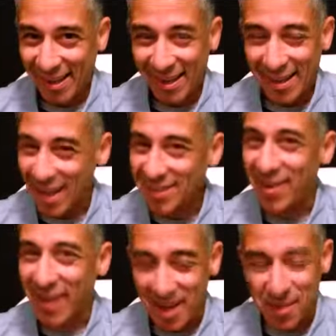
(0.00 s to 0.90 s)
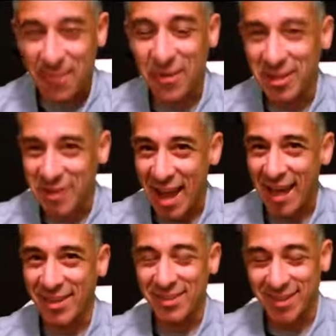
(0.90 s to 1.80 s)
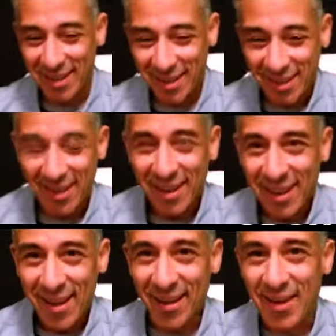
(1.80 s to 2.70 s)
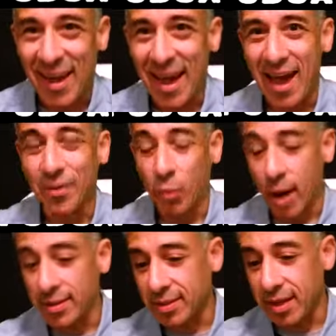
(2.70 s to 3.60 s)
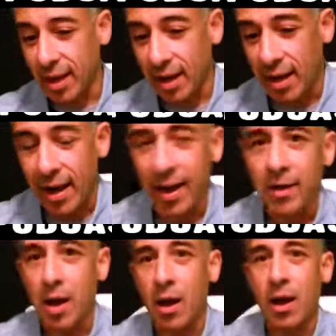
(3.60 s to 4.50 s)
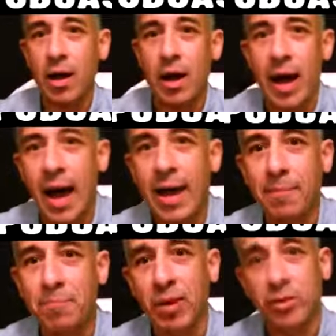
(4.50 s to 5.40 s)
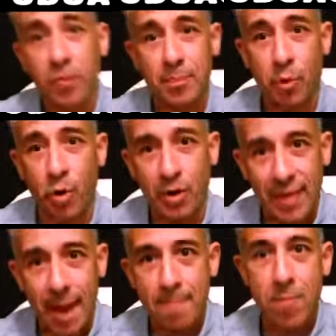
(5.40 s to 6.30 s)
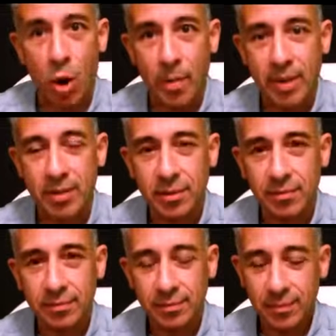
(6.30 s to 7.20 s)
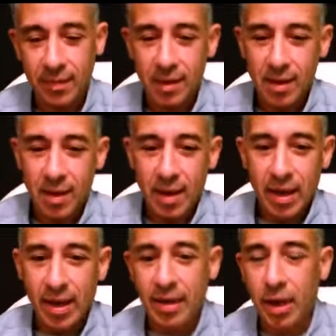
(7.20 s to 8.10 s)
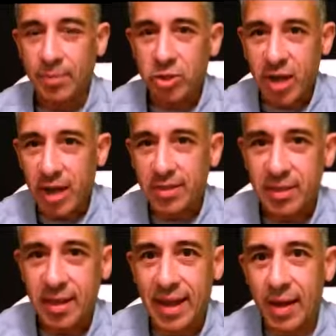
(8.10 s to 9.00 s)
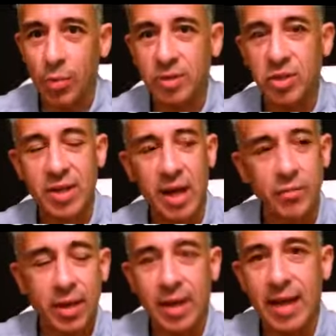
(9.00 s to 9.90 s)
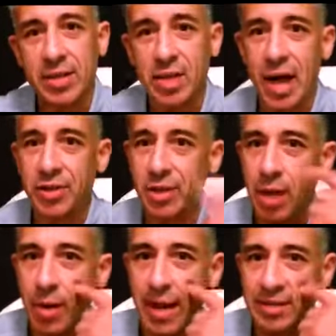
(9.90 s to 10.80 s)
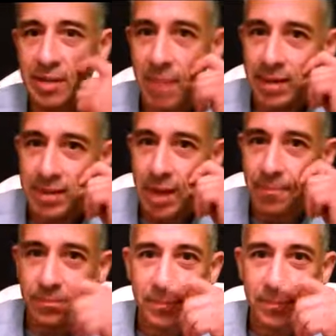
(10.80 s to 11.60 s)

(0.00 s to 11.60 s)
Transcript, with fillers: That's okay. I'm up for the challenge. Okay, and once uh, I, uh, I build a rapport in that moment and help the child see that, and once the child realizes, gosh, you know what, I did mess up,